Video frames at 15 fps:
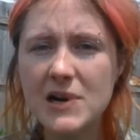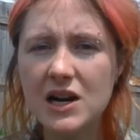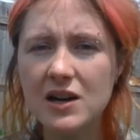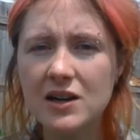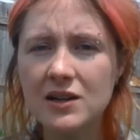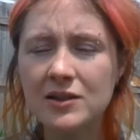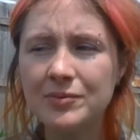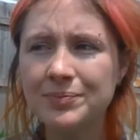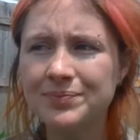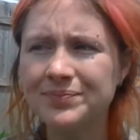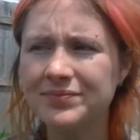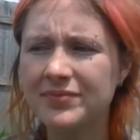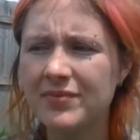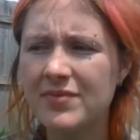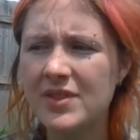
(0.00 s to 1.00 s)

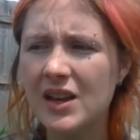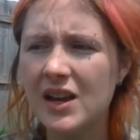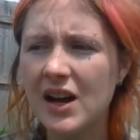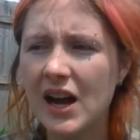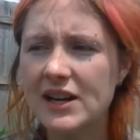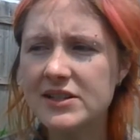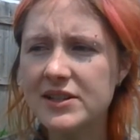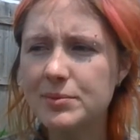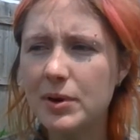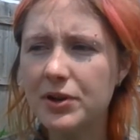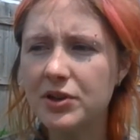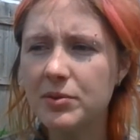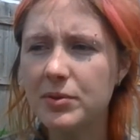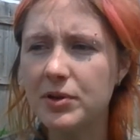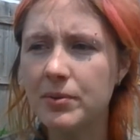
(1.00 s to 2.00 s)
I just want
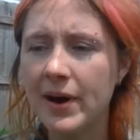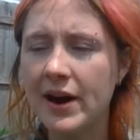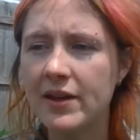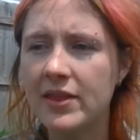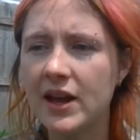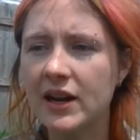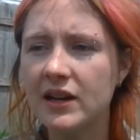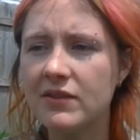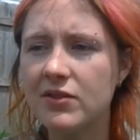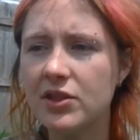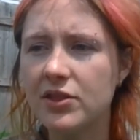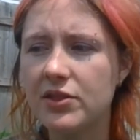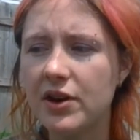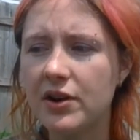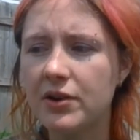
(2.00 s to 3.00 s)
you to be aware that
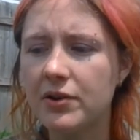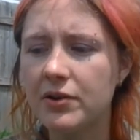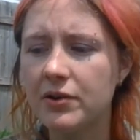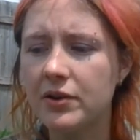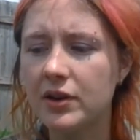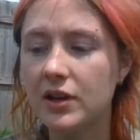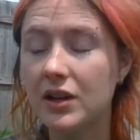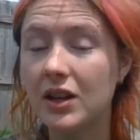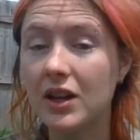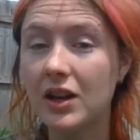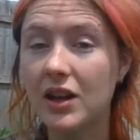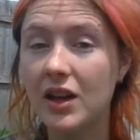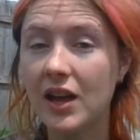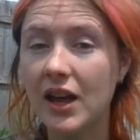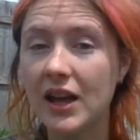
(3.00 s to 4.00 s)
even though
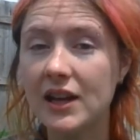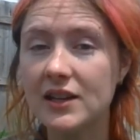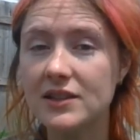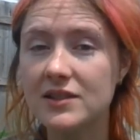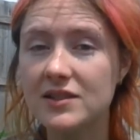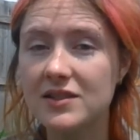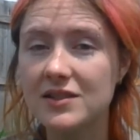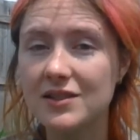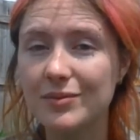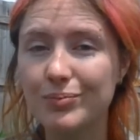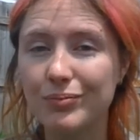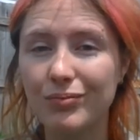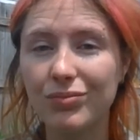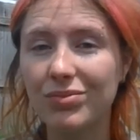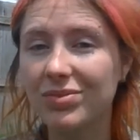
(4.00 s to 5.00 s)
it's
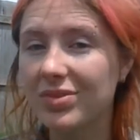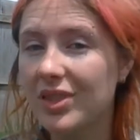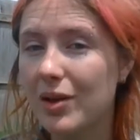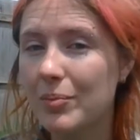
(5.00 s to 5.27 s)
a